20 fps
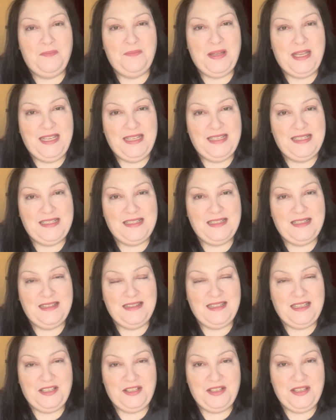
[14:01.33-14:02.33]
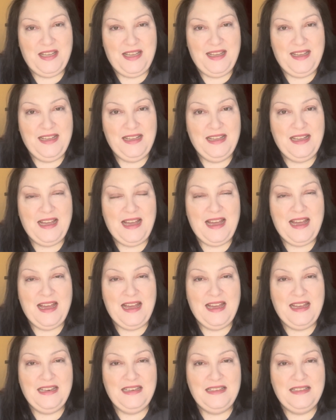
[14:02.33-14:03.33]
piece this year,
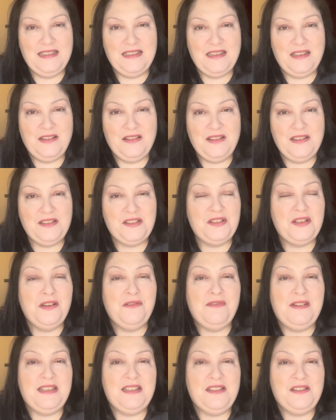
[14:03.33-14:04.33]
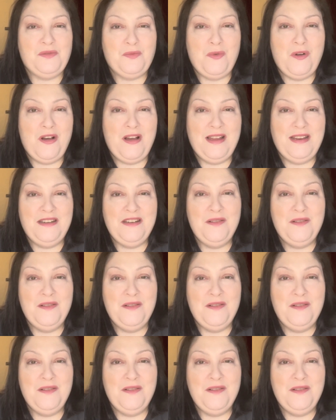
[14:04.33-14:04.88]
and there's 2 reasons why.